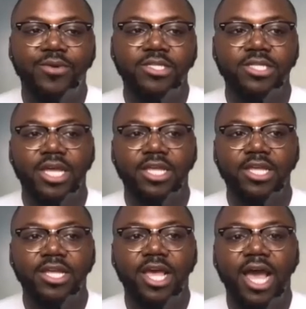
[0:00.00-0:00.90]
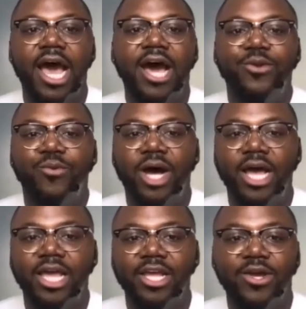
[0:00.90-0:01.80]
is always like, how
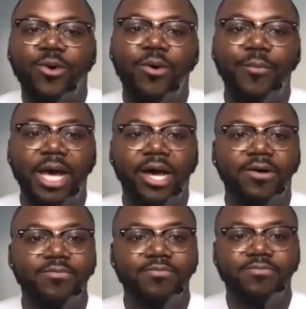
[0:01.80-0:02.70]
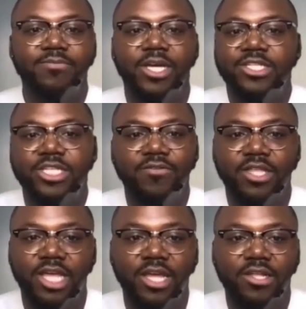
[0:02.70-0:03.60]
do I go about
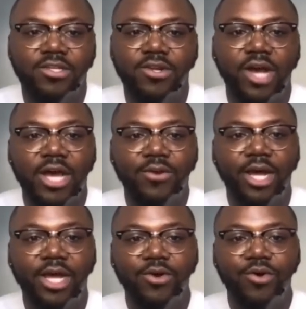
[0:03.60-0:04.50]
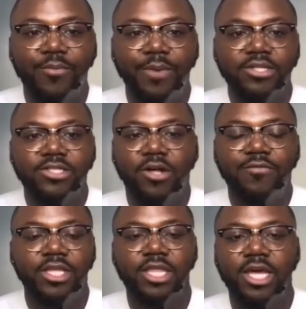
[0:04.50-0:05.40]
achieving that? You know, how yeah. do I go about
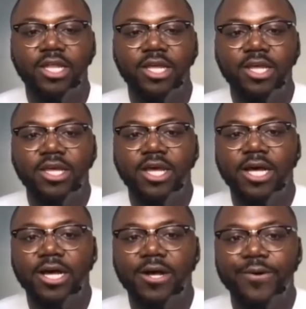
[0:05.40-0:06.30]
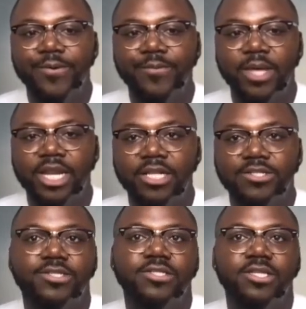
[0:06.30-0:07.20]
solving that? Um, and
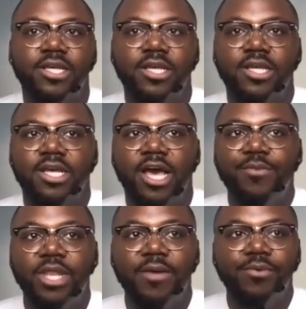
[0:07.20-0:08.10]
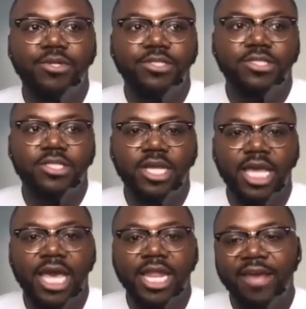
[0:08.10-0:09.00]
I just I've been able to just
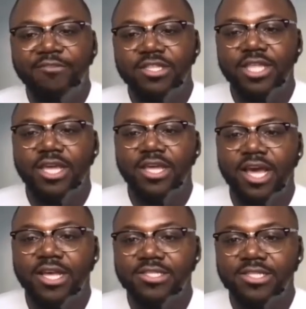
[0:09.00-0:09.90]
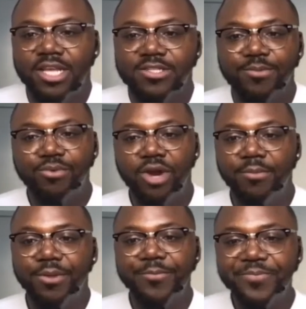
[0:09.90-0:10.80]
look at everything as as a
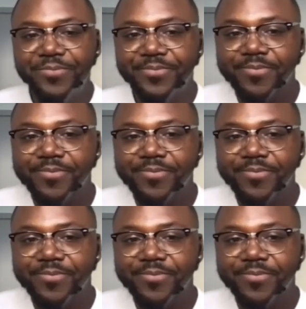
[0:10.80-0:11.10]
problem,